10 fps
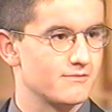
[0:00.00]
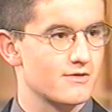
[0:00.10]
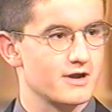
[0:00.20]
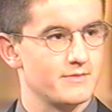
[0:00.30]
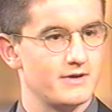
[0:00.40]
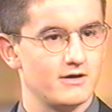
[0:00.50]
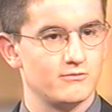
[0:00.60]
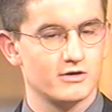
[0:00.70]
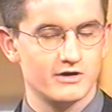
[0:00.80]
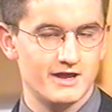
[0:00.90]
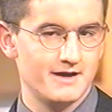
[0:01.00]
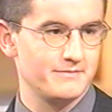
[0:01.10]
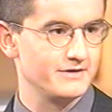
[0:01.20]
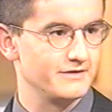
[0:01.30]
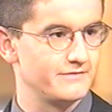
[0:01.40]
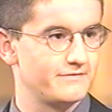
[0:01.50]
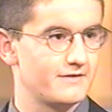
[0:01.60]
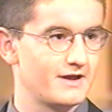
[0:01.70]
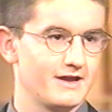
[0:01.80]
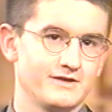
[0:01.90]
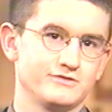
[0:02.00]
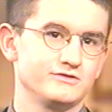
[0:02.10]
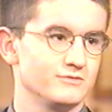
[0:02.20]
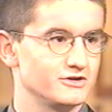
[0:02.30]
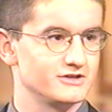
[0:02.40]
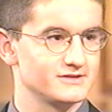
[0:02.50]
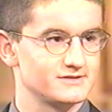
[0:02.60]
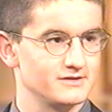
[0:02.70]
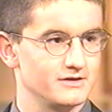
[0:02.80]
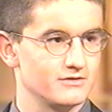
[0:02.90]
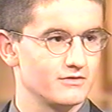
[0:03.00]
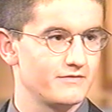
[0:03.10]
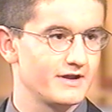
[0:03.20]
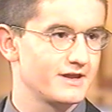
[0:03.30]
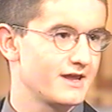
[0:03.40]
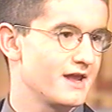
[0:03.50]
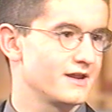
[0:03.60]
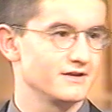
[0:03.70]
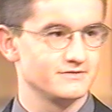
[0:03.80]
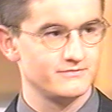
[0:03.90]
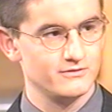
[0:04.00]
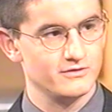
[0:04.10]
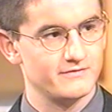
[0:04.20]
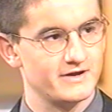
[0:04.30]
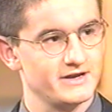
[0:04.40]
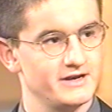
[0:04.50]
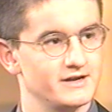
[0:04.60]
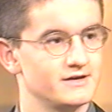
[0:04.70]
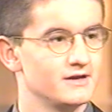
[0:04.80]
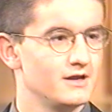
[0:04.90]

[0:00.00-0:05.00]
worrying about what could happen if I had too much insulin, or if I can't get to food if I need it.